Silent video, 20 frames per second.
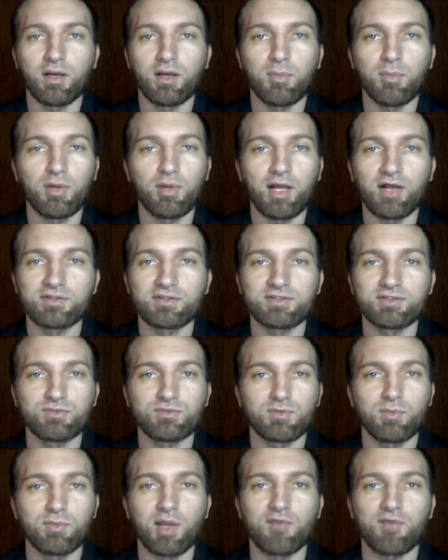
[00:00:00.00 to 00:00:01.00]
a couple
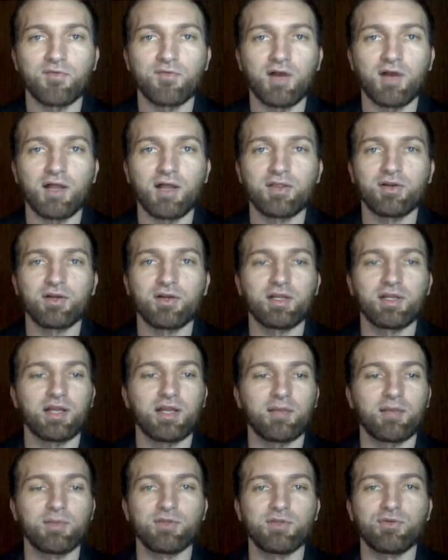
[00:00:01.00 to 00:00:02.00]
houses with my
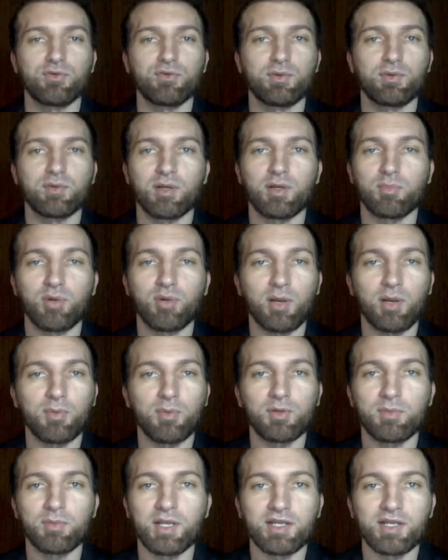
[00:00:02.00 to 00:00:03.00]
father, and I've been doing
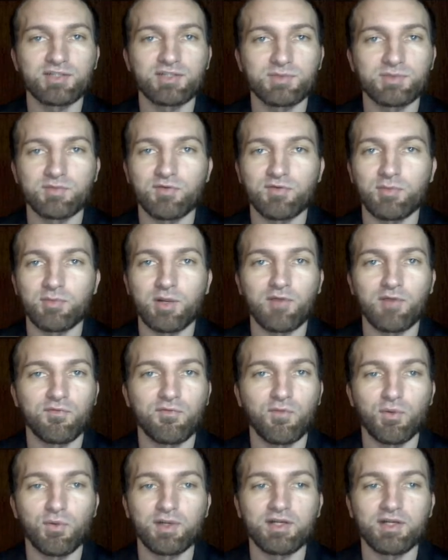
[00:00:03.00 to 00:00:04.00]
property management for
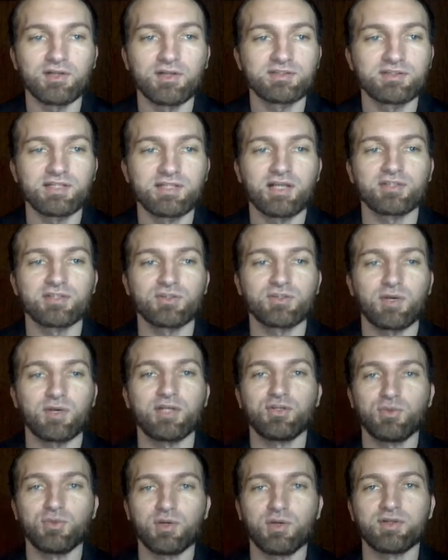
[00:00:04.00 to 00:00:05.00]
about 4 years now,
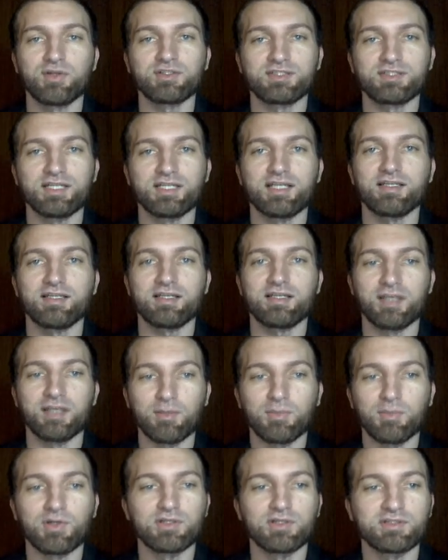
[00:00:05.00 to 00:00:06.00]
so I do understand
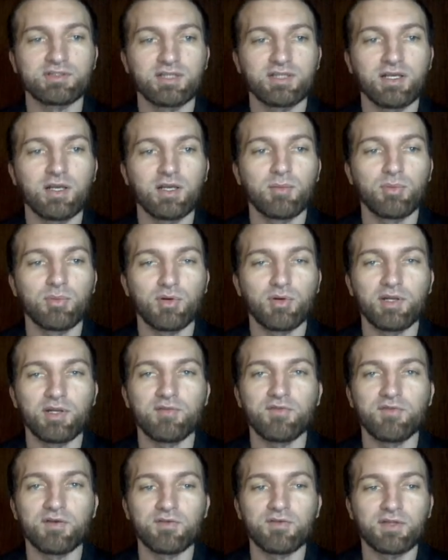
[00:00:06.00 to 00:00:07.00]
the numbers
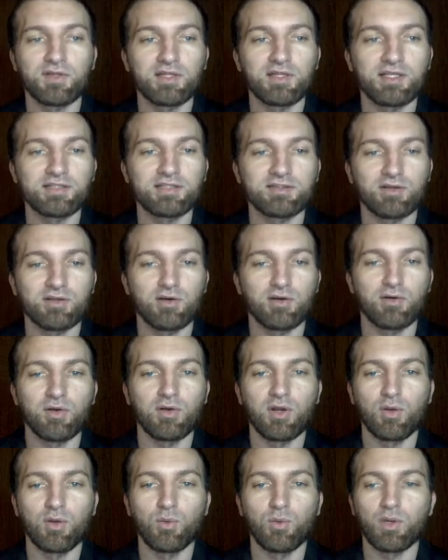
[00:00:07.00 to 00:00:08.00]
pretty vividly.
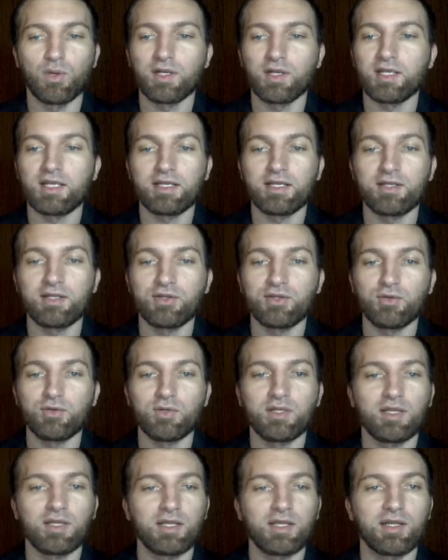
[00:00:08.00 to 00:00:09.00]
So we're gonna get
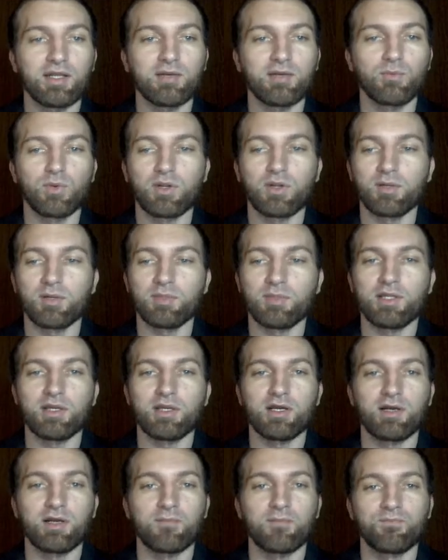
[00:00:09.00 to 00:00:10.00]
into it, and we're gonna
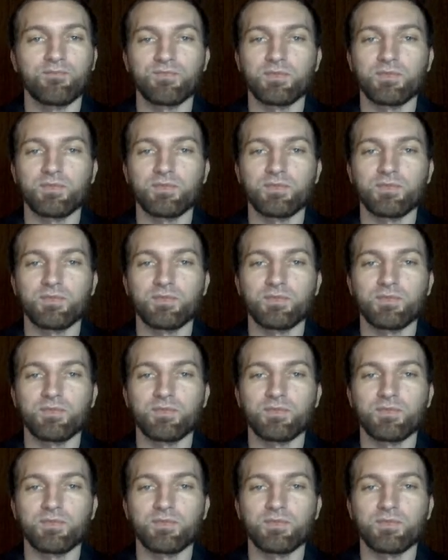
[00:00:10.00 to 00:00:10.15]
be